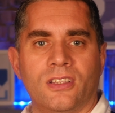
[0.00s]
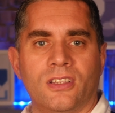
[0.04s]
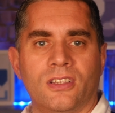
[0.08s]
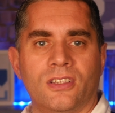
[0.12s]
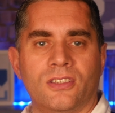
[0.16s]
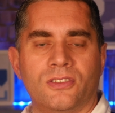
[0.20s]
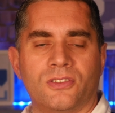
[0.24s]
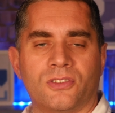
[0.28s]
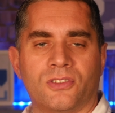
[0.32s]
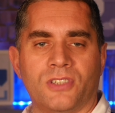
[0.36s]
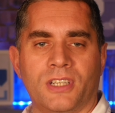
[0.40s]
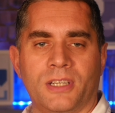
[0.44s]

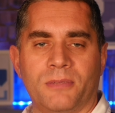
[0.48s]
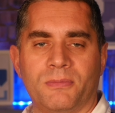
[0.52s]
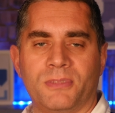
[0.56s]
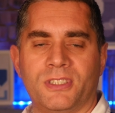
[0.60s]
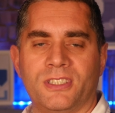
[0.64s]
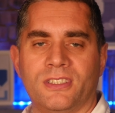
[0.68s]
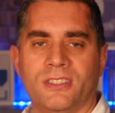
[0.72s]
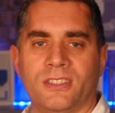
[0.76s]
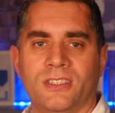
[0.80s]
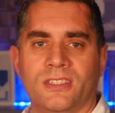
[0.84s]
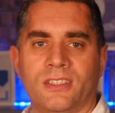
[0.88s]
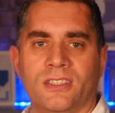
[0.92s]

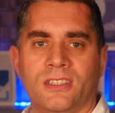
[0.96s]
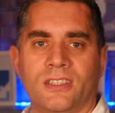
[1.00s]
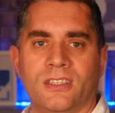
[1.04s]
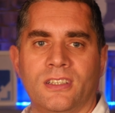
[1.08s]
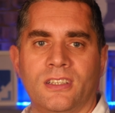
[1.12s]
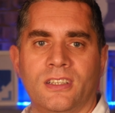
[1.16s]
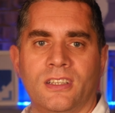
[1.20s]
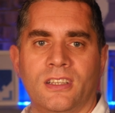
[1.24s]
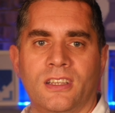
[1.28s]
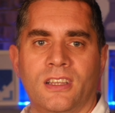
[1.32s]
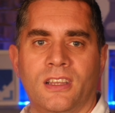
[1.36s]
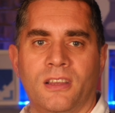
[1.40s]
scripts.
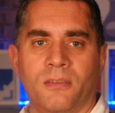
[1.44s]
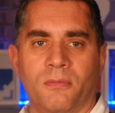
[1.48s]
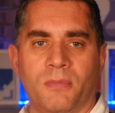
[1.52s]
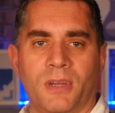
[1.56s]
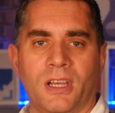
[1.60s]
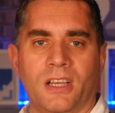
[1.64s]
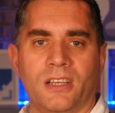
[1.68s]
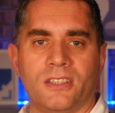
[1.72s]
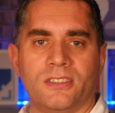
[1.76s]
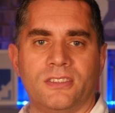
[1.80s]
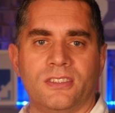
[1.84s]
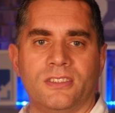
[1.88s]

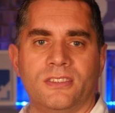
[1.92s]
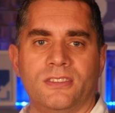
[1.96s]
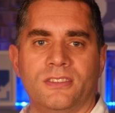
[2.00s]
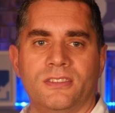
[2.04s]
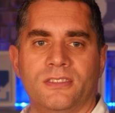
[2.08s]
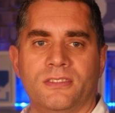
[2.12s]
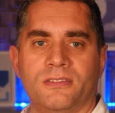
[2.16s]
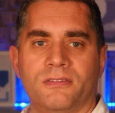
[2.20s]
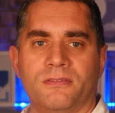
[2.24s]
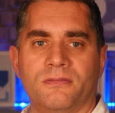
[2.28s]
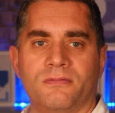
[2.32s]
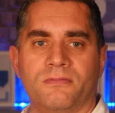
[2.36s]
But
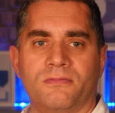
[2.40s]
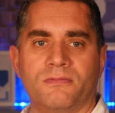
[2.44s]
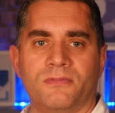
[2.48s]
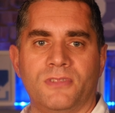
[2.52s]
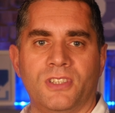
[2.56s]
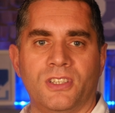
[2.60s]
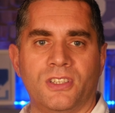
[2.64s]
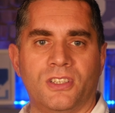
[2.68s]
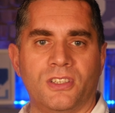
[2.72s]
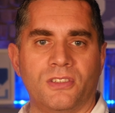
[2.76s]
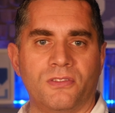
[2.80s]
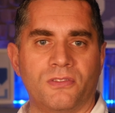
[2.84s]

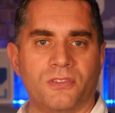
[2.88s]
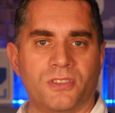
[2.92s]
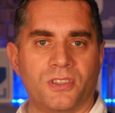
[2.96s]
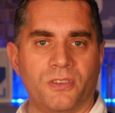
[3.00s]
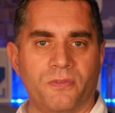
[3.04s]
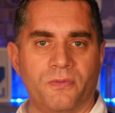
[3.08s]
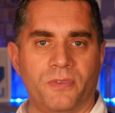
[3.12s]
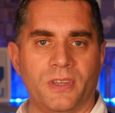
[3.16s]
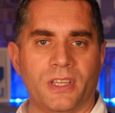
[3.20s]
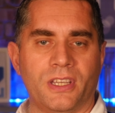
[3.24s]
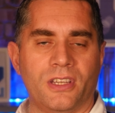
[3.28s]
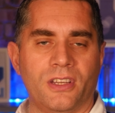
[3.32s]
you can
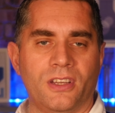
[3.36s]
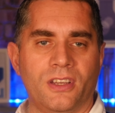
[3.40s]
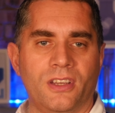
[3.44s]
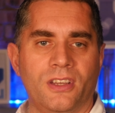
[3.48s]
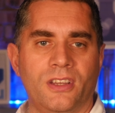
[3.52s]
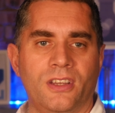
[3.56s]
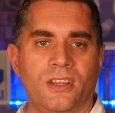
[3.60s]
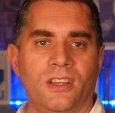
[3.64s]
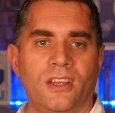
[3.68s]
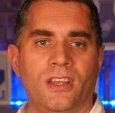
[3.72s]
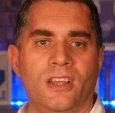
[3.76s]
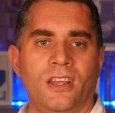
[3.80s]
configure
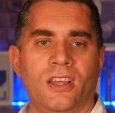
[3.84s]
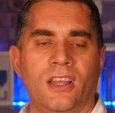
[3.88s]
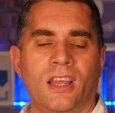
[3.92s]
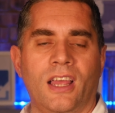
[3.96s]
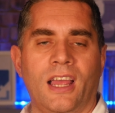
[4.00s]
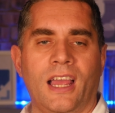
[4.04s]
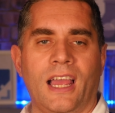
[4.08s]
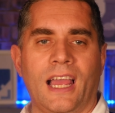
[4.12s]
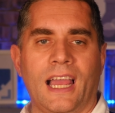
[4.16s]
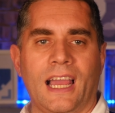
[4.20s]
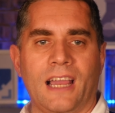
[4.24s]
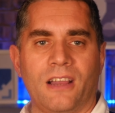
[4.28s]

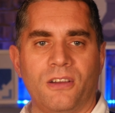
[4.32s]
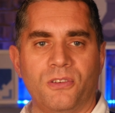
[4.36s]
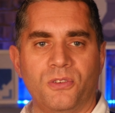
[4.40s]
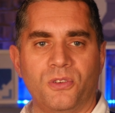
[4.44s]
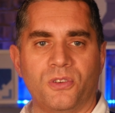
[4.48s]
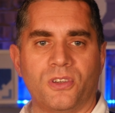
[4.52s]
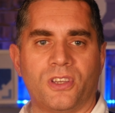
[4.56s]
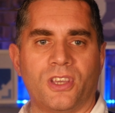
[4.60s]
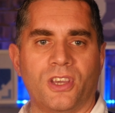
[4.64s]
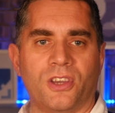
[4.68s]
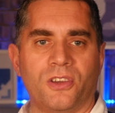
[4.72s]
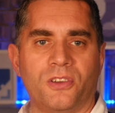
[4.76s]
how your
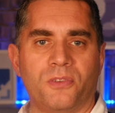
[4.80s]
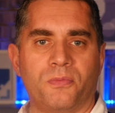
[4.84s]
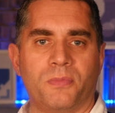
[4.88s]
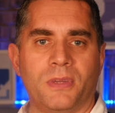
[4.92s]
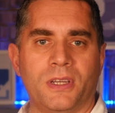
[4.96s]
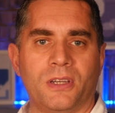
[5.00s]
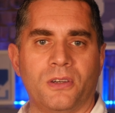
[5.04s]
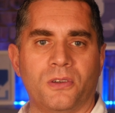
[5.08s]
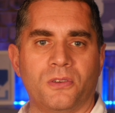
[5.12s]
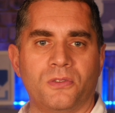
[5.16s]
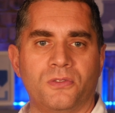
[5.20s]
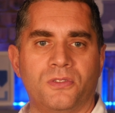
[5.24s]
code
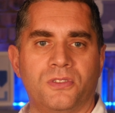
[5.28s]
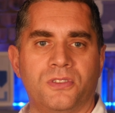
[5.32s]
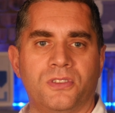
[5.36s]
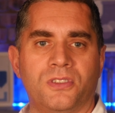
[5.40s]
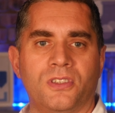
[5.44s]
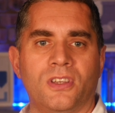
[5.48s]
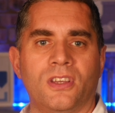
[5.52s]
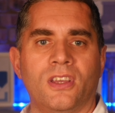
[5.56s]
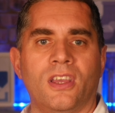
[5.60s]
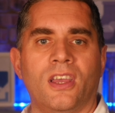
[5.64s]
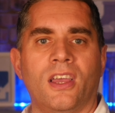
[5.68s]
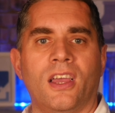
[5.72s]
builds,
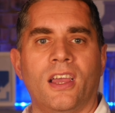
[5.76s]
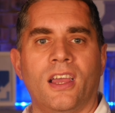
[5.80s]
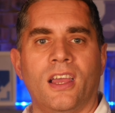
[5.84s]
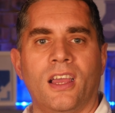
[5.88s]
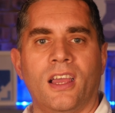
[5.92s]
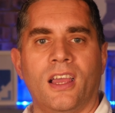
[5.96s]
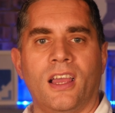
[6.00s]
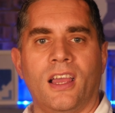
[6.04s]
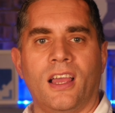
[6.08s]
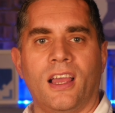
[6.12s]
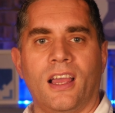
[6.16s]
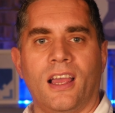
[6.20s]

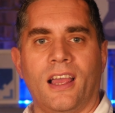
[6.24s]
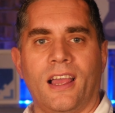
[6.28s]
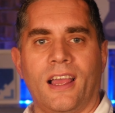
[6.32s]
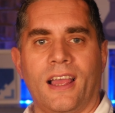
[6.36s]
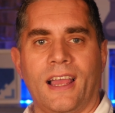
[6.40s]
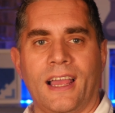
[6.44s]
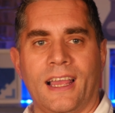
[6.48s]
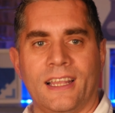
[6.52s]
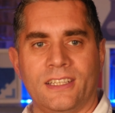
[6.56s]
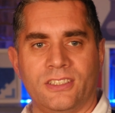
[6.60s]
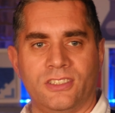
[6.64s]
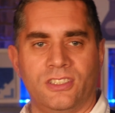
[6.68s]

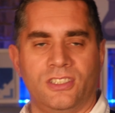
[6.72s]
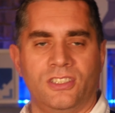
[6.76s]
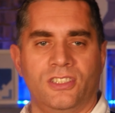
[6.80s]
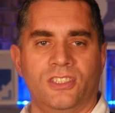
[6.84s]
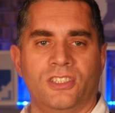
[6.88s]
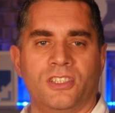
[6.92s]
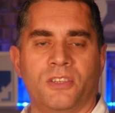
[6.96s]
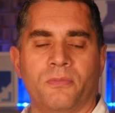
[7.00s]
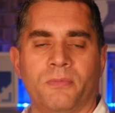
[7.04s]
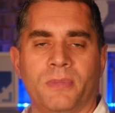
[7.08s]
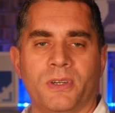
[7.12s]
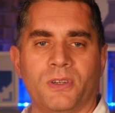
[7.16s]
and you
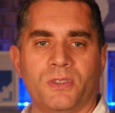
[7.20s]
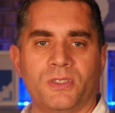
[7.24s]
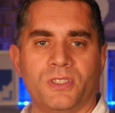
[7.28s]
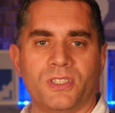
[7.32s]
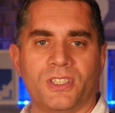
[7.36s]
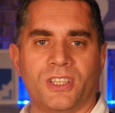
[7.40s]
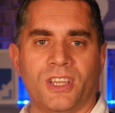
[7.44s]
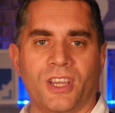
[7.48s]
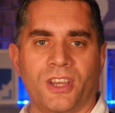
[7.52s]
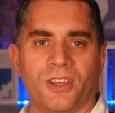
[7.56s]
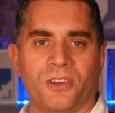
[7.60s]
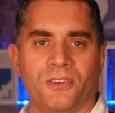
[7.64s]
can build your
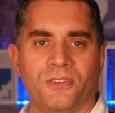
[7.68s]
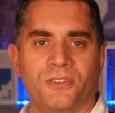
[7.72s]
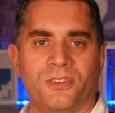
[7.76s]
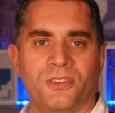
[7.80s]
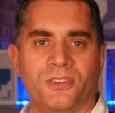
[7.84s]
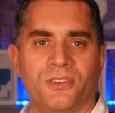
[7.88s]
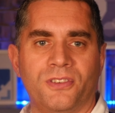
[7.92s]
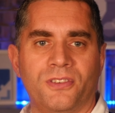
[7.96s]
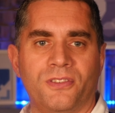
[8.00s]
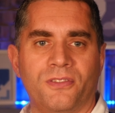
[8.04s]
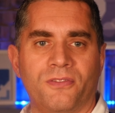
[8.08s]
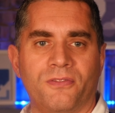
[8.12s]
code
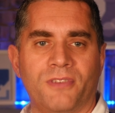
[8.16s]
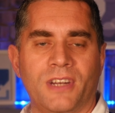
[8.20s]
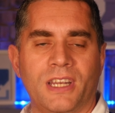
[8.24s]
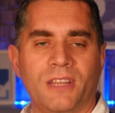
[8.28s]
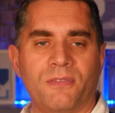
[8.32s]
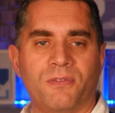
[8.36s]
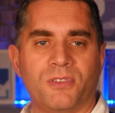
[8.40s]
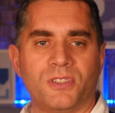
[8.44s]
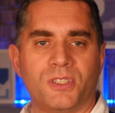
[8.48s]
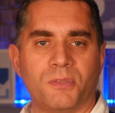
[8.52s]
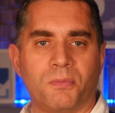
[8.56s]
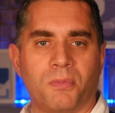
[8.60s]
ready
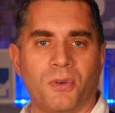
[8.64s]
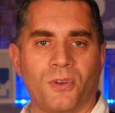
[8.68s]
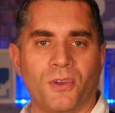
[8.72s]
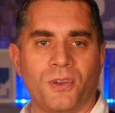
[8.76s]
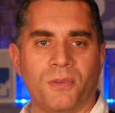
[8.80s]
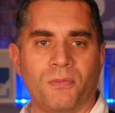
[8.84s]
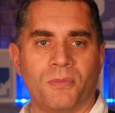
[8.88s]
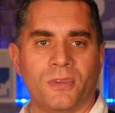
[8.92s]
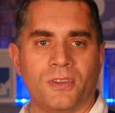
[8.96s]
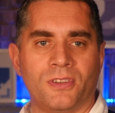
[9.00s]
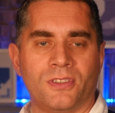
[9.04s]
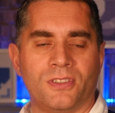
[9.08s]
for
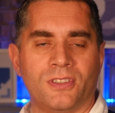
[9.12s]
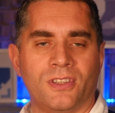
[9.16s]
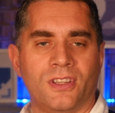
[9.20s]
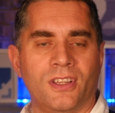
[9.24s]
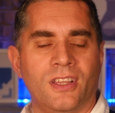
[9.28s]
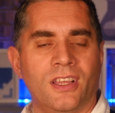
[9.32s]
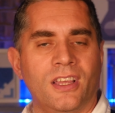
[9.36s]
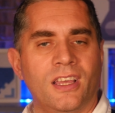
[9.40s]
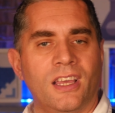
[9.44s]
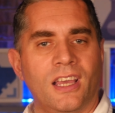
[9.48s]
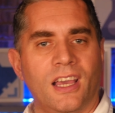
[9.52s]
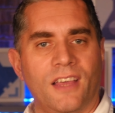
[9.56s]
deployment.
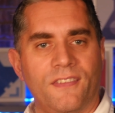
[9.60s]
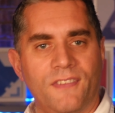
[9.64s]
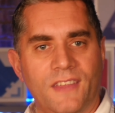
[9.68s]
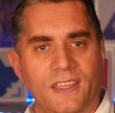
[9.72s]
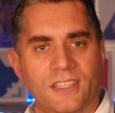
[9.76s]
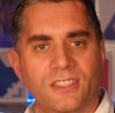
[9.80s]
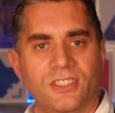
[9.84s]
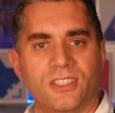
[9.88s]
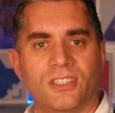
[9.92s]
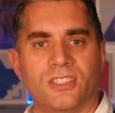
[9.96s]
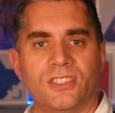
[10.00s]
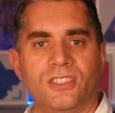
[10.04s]
And then
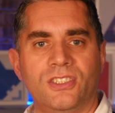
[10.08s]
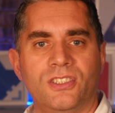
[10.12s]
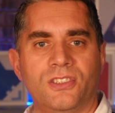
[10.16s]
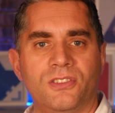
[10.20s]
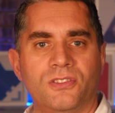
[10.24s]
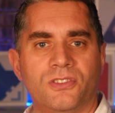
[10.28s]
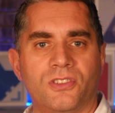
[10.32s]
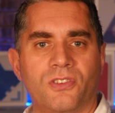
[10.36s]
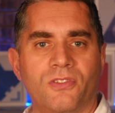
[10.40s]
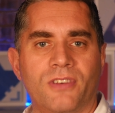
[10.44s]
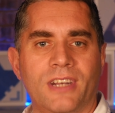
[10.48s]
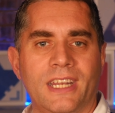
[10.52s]
you can use
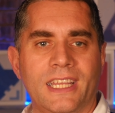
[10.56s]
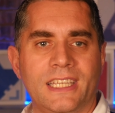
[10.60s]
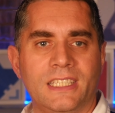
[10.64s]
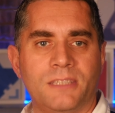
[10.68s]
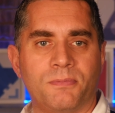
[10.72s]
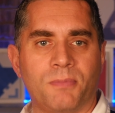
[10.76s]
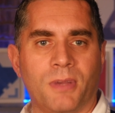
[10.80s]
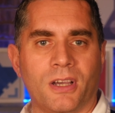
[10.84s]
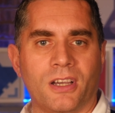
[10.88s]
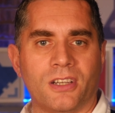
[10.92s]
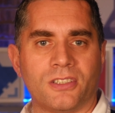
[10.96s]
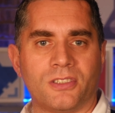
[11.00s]
the release
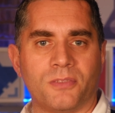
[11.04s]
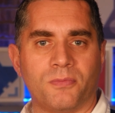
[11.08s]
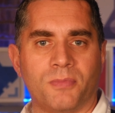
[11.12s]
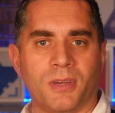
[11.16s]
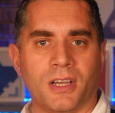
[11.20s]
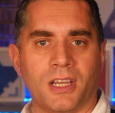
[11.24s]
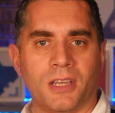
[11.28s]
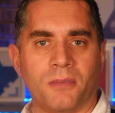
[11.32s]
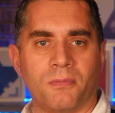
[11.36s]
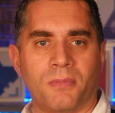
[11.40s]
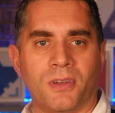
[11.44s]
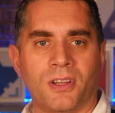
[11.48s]
part of
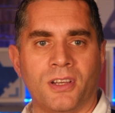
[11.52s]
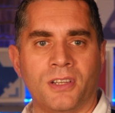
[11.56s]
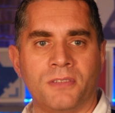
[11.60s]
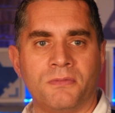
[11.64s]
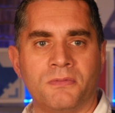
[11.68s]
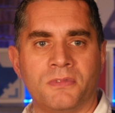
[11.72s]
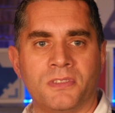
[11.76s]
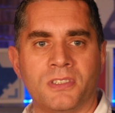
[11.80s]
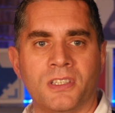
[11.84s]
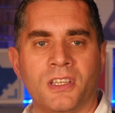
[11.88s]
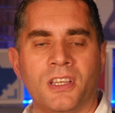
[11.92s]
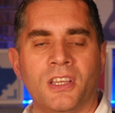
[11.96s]

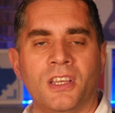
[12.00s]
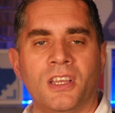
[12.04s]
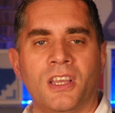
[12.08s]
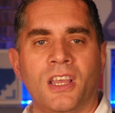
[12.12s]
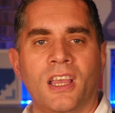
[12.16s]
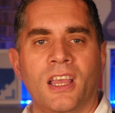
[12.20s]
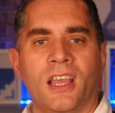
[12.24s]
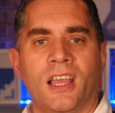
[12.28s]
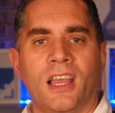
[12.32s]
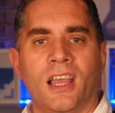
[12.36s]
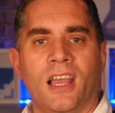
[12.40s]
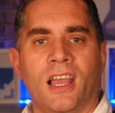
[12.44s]
pipelines,
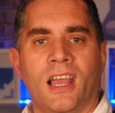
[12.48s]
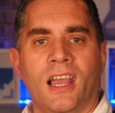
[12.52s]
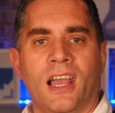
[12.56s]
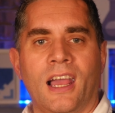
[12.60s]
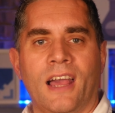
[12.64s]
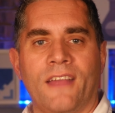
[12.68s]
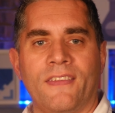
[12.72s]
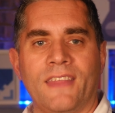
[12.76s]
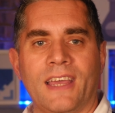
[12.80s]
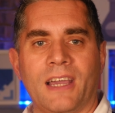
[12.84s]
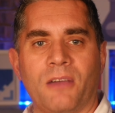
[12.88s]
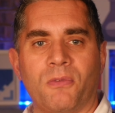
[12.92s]

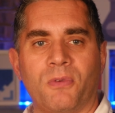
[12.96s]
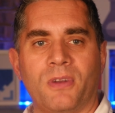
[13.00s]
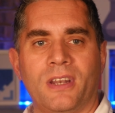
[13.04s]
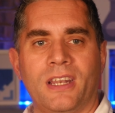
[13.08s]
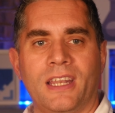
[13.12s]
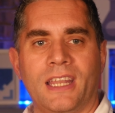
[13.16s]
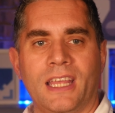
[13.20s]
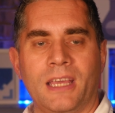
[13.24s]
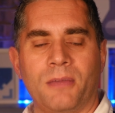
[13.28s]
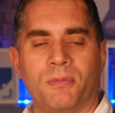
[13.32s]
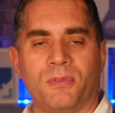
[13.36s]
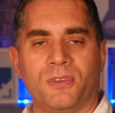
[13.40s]
and that would
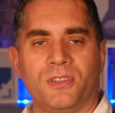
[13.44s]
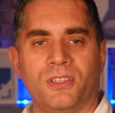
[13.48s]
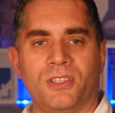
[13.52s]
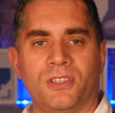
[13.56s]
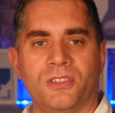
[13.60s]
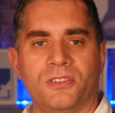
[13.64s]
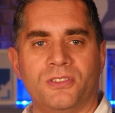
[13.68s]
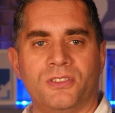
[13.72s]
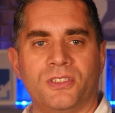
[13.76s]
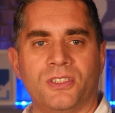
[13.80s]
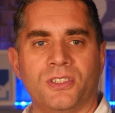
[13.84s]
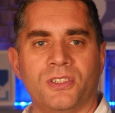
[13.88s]
enable you
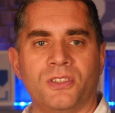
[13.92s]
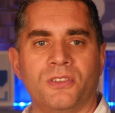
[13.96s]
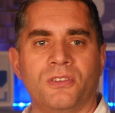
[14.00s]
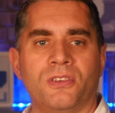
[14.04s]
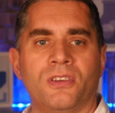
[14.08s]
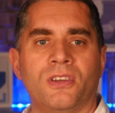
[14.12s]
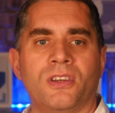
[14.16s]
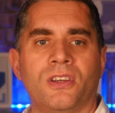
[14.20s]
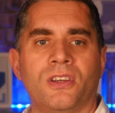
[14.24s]
to